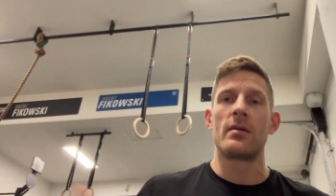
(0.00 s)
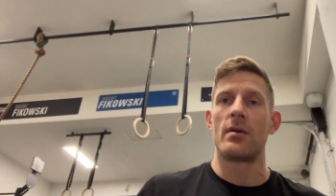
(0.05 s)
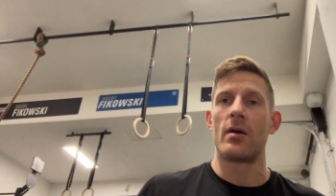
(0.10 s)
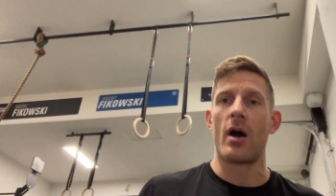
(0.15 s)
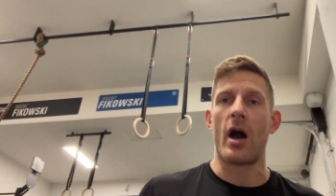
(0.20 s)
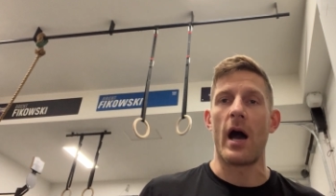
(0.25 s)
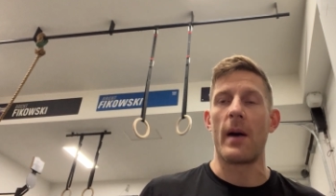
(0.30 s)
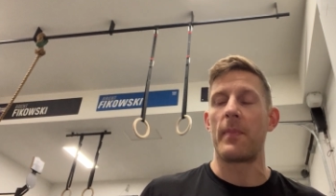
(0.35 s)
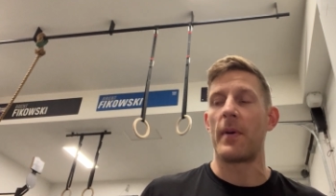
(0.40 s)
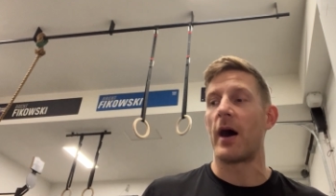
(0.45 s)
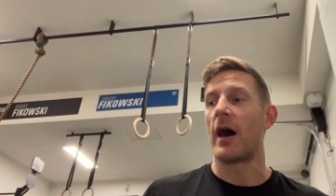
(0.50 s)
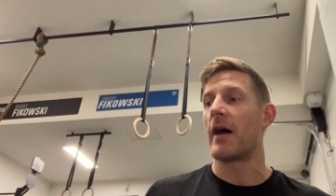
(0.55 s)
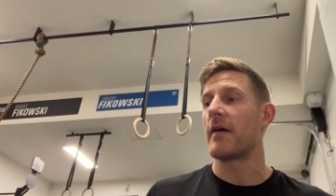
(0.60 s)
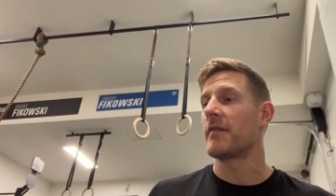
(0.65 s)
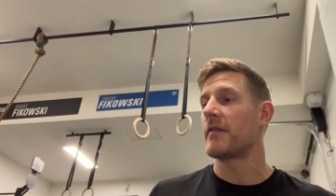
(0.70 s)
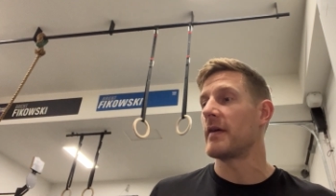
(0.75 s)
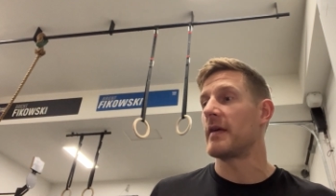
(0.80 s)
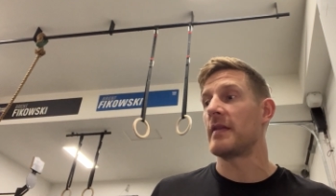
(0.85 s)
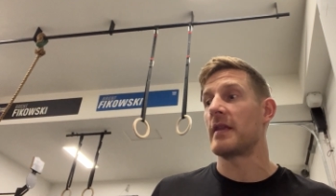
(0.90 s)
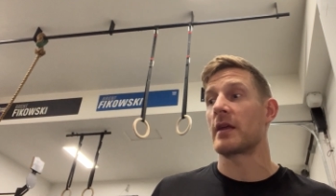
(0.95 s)
Hop
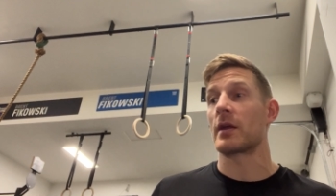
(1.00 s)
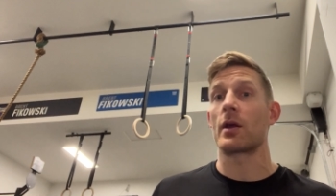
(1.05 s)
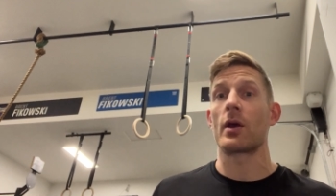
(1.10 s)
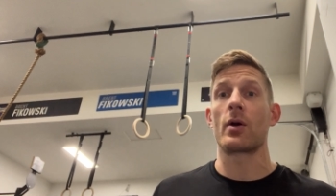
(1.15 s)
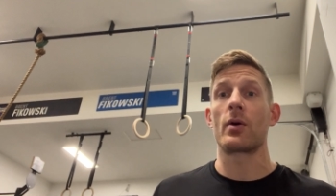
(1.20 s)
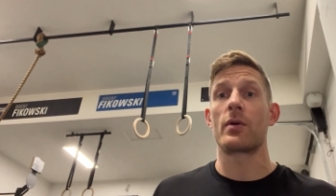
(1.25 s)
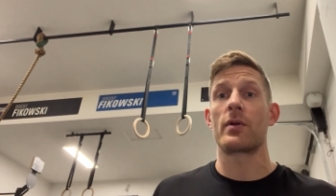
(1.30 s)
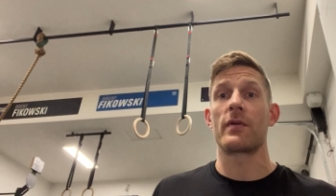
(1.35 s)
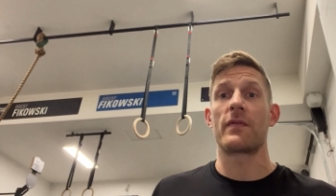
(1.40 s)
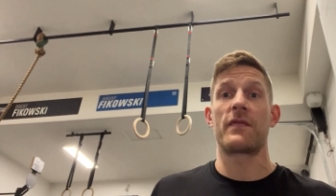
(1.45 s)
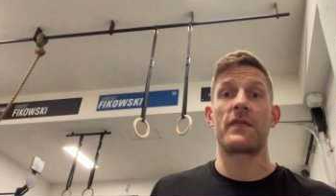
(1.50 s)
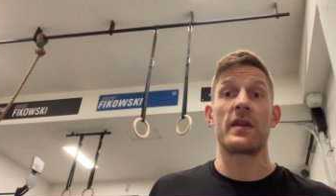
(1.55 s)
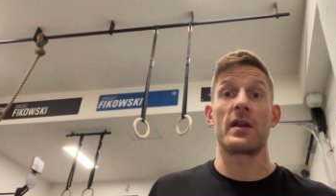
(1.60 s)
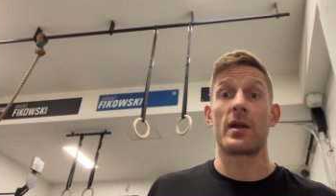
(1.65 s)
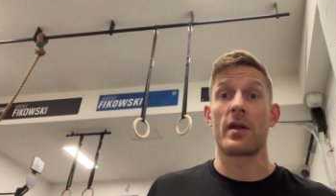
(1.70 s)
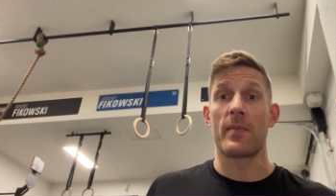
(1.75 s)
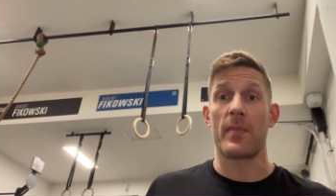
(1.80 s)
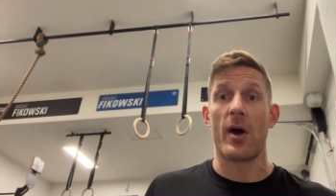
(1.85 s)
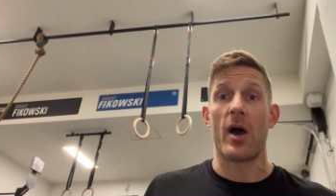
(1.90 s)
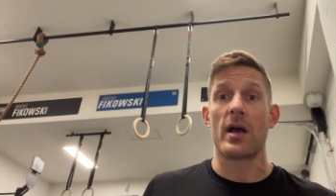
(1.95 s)
off and then go to feet
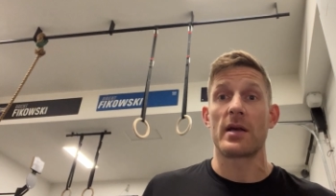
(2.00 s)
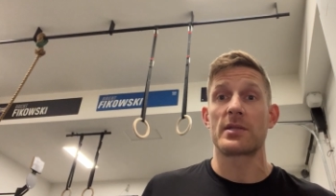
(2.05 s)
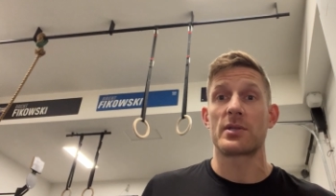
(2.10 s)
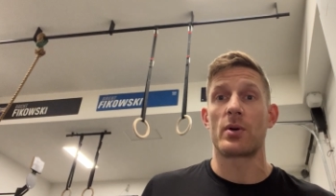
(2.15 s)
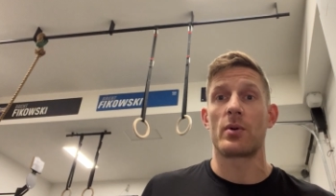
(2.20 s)
on a box.